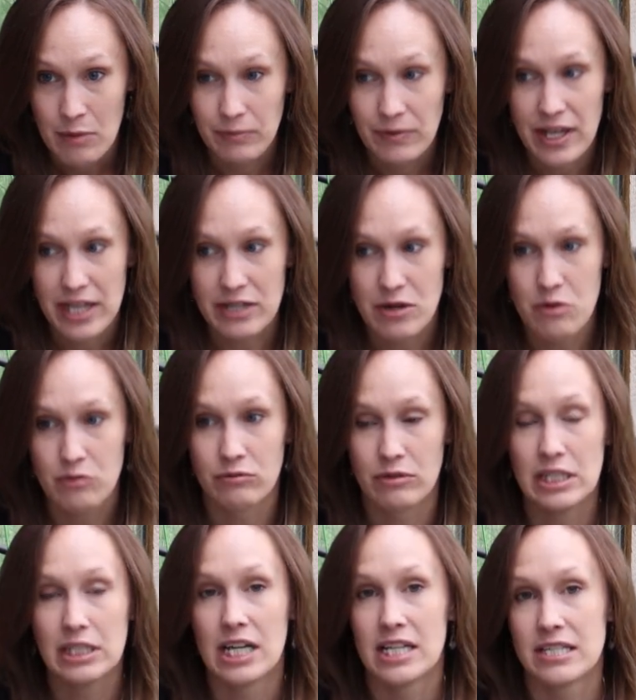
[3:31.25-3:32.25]
They don't
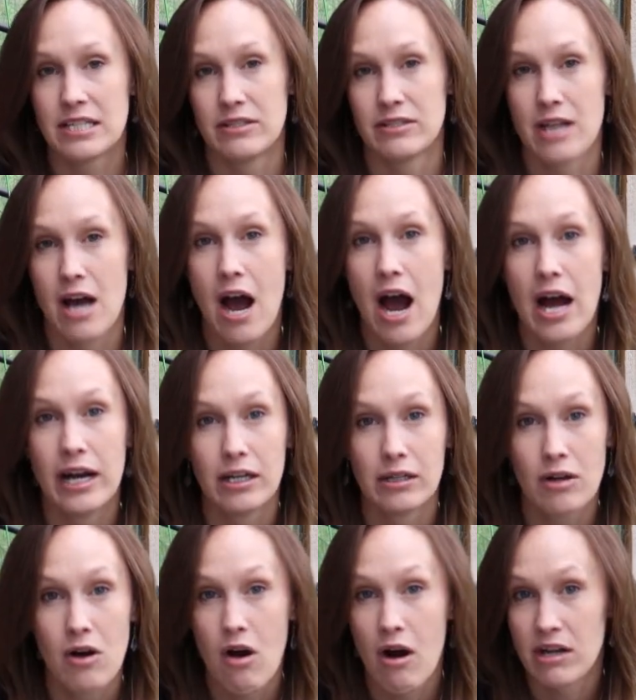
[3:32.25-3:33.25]
realize there's a
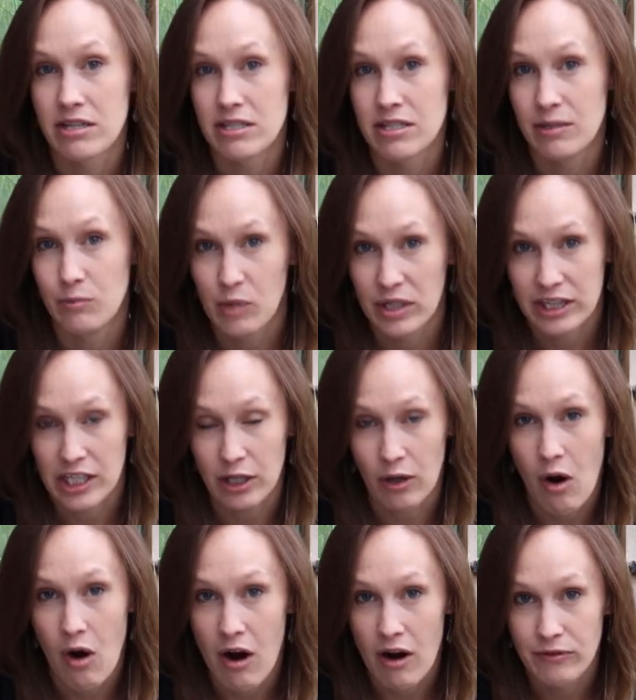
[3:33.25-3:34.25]
higher cost than what
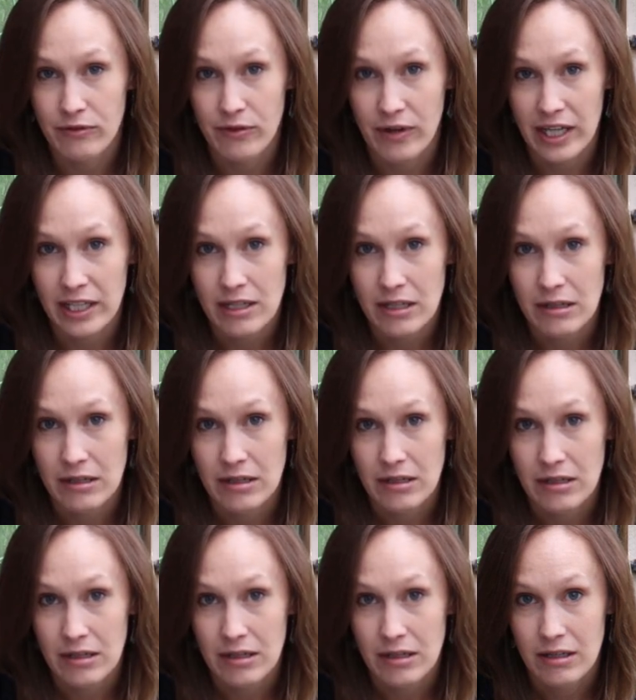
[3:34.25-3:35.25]
they're offering.
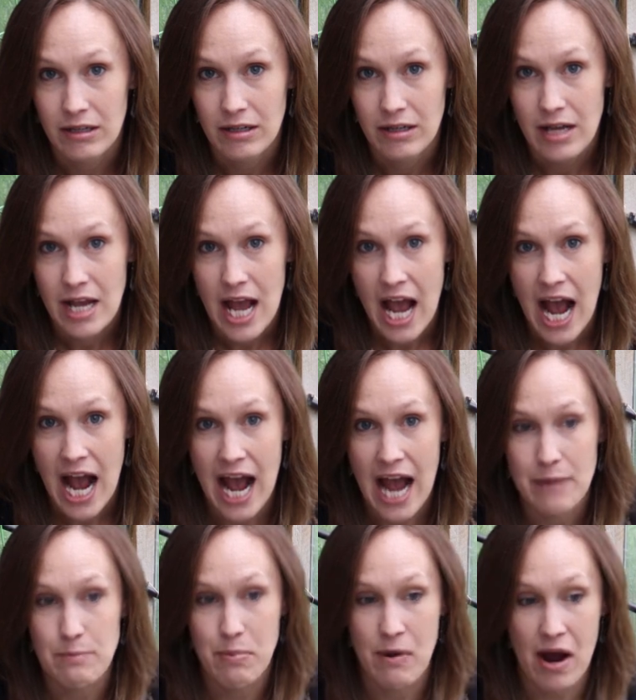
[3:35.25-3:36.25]

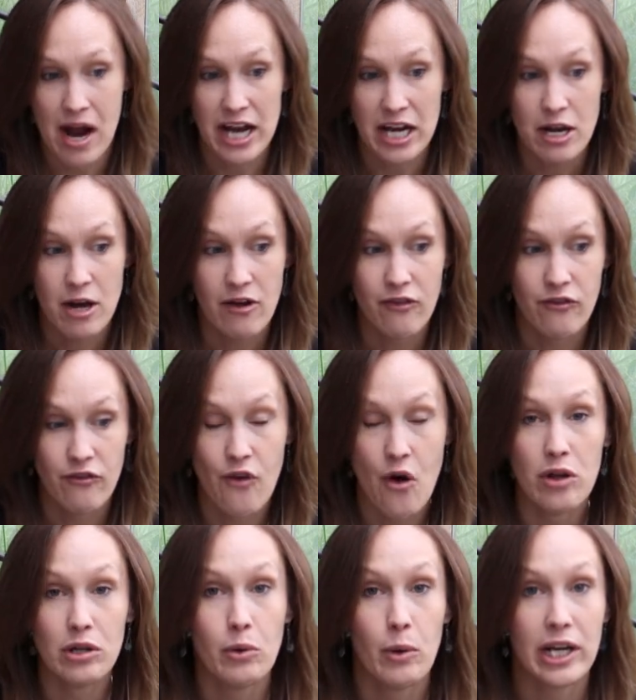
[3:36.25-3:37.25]
And by
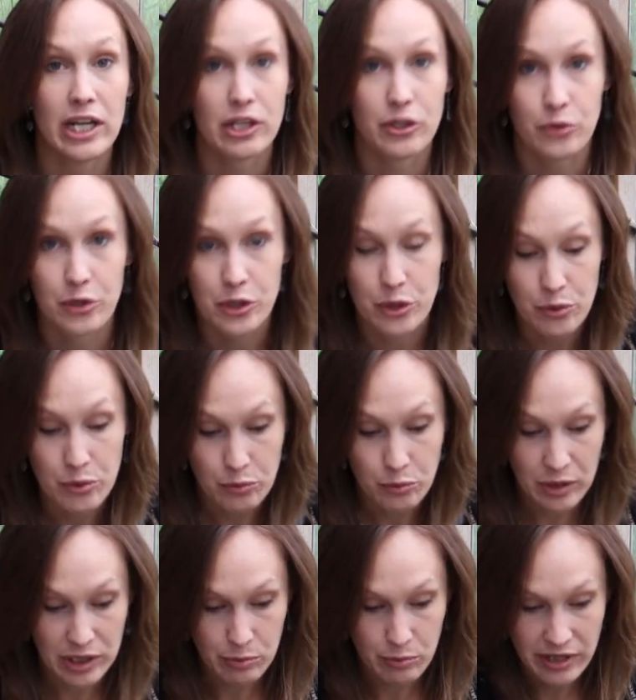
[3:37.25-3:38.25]
following through
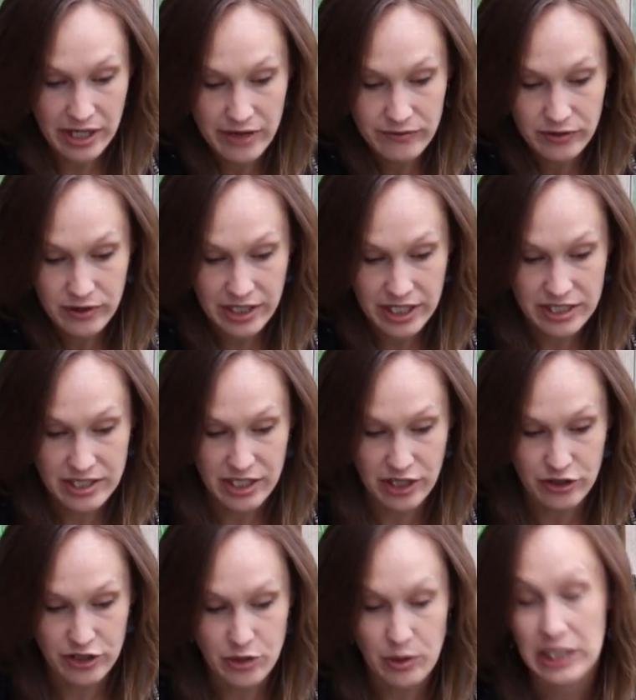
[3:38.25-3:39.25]
with whatever it is
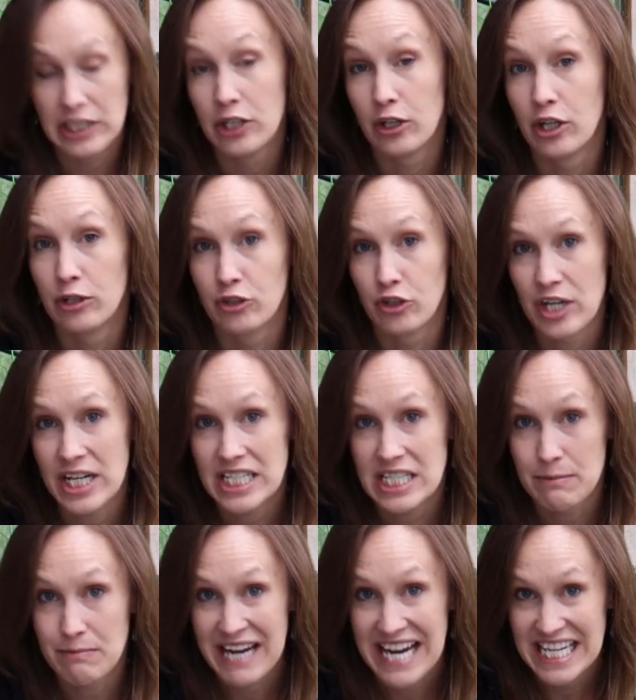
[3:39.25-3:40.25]
they're doing, they're agreeing
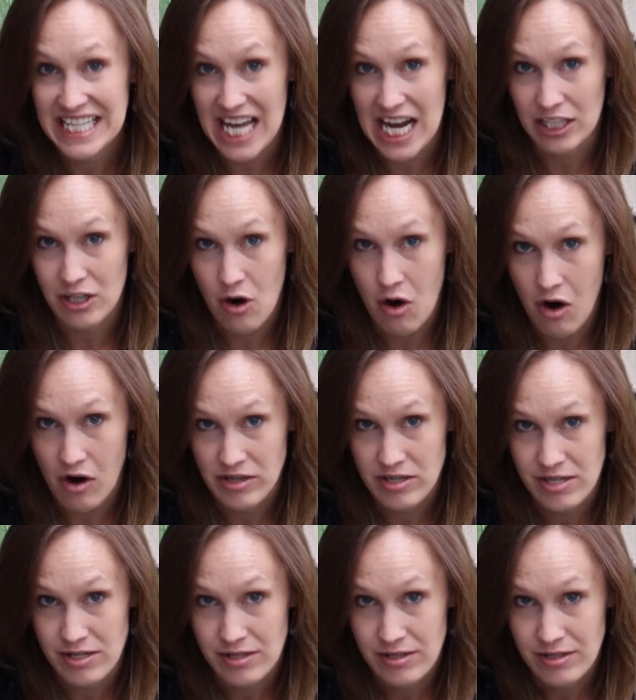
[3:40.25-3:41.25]
to pay that
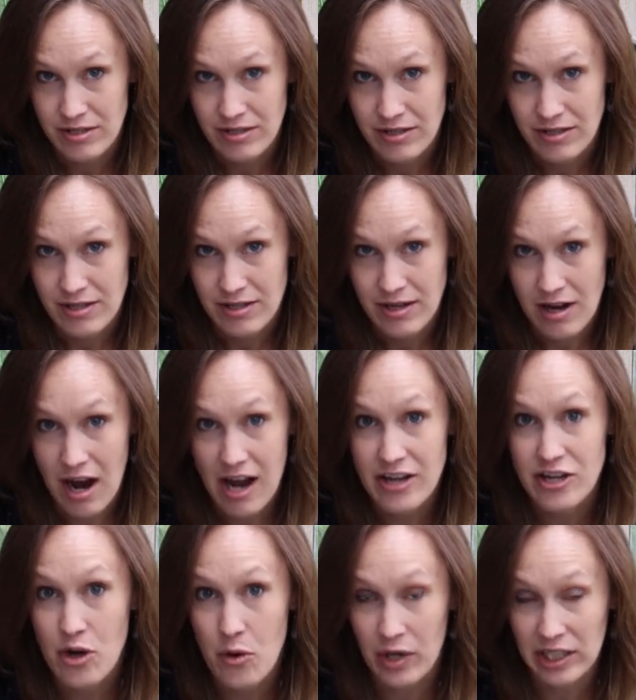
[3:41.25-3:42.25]
cost
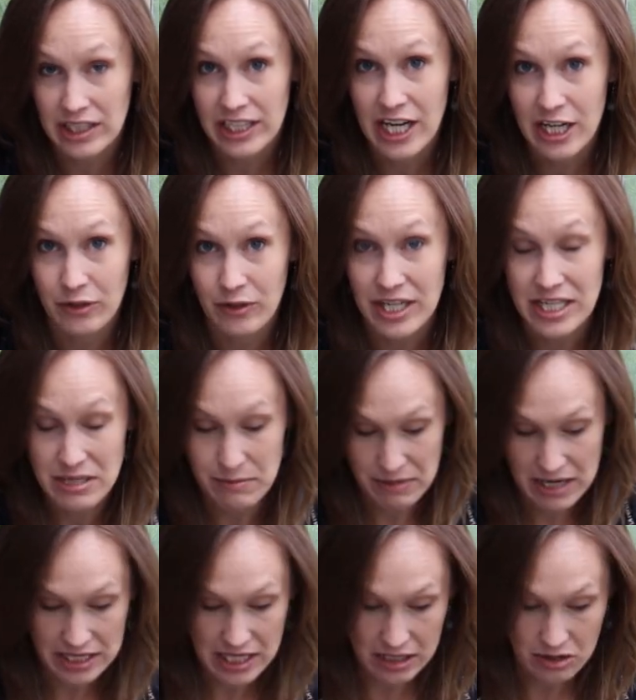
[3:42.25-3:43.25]
unknowingly agreeing to
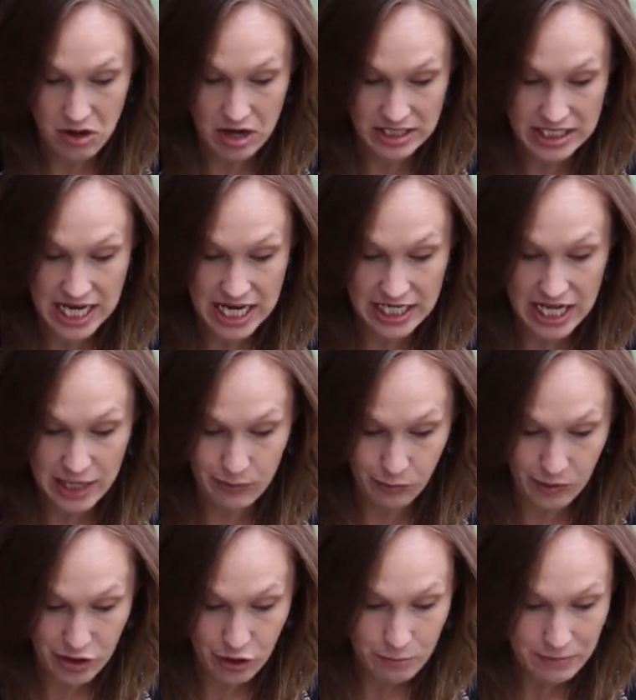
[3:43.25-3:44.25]
pay that cost, and they
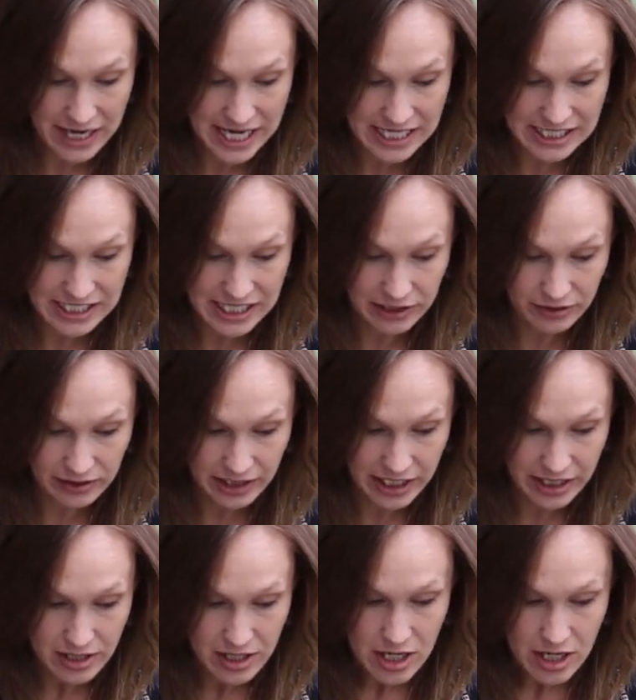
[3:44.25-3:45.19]
will pay dearly.